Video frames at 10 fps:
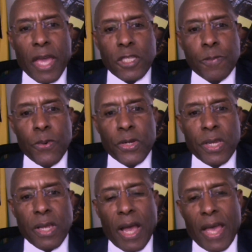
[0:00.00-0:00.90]

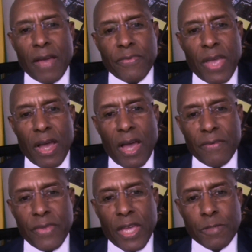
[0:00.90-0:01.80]
exporting, I have to
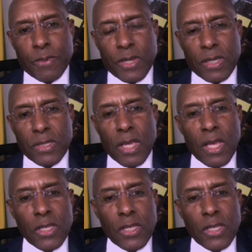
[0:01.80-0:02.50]
have the expertise.